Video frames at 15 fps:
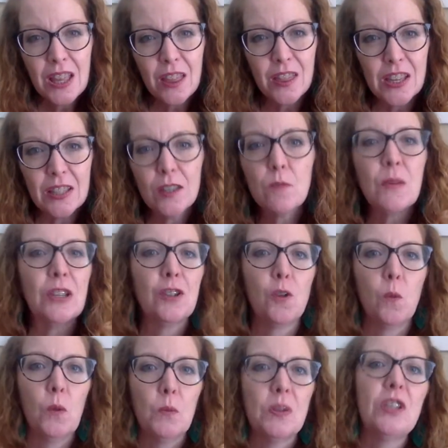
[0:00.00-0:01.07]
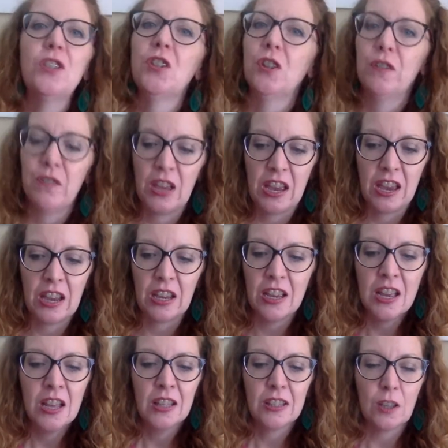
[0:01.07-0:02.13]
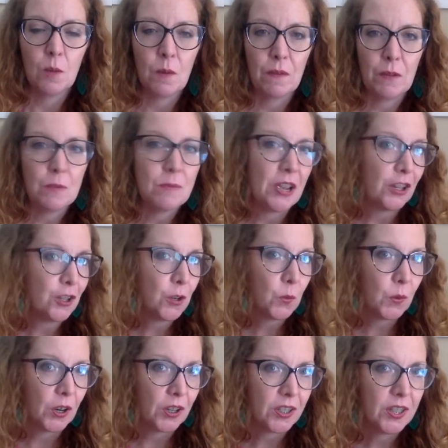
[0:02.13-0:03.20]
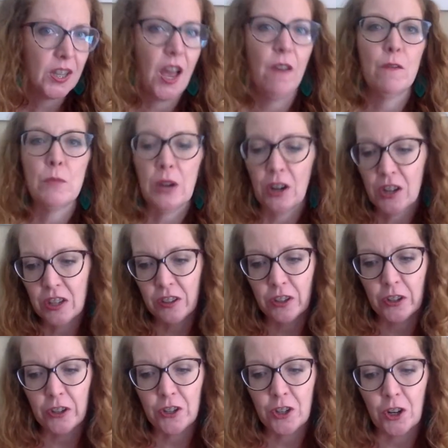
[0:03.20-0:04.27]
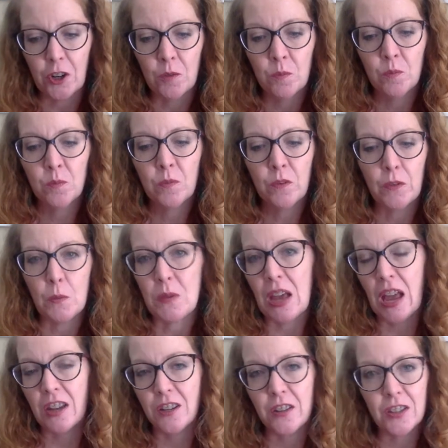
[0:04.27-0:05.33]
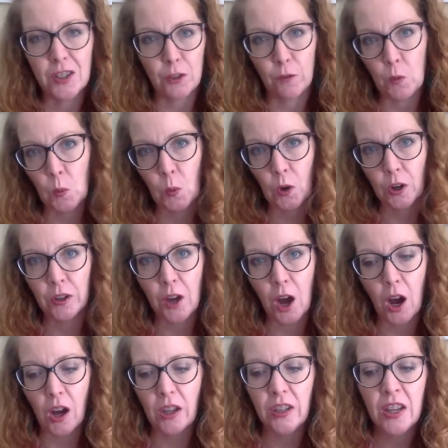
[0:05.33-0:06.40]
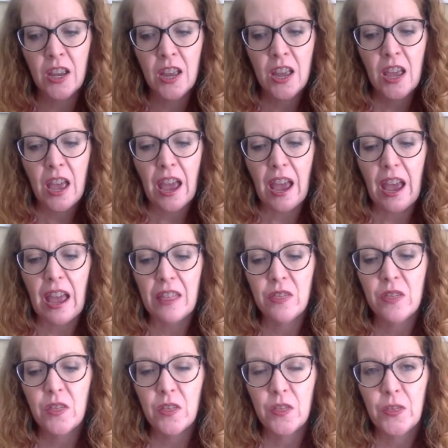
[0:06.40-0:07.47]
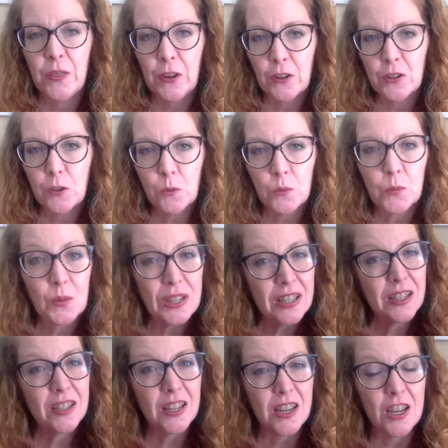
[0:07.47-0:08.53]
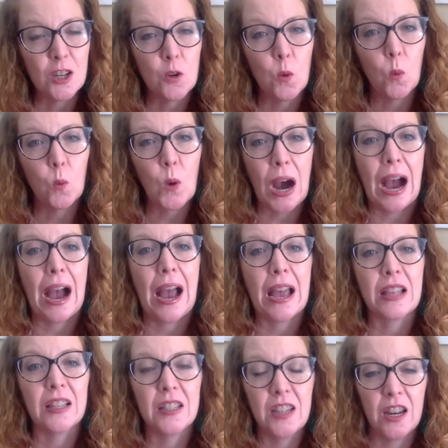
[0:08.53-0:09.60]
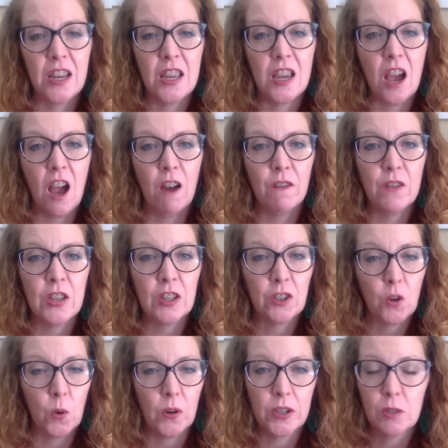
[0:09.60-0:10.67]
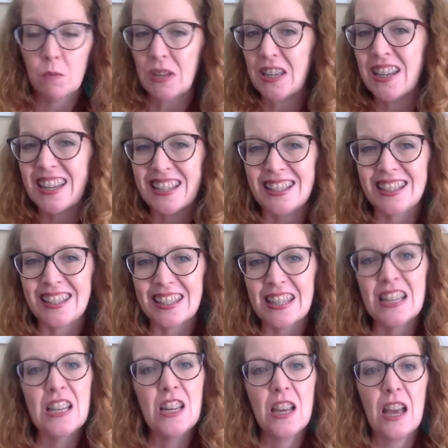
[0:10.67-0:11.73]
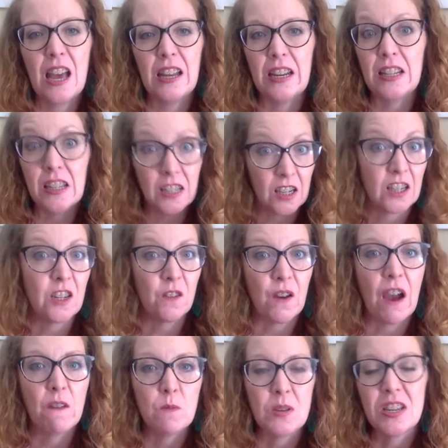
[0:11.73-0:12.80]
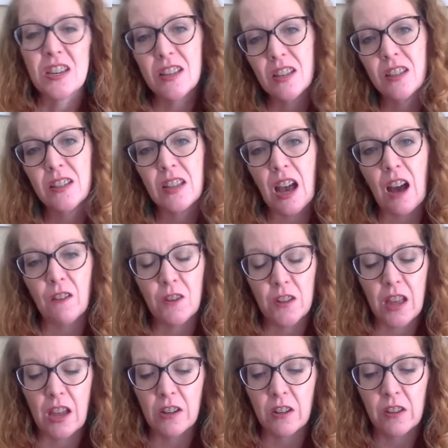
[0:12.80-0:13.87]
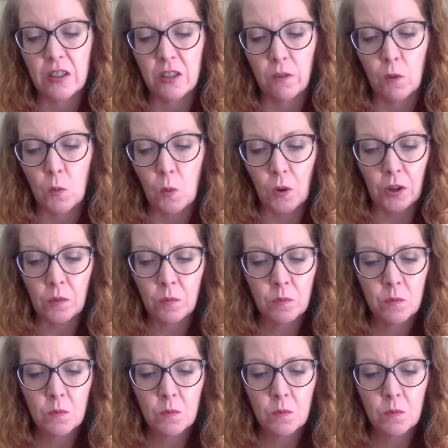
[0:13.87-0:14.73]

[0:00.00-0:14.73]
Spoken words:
This semester we'll be surveying some of the major works of American literature from the end of the Civil War and on. And there's a reason why the study of this course begins at 1865, begins after the end of the Civil War.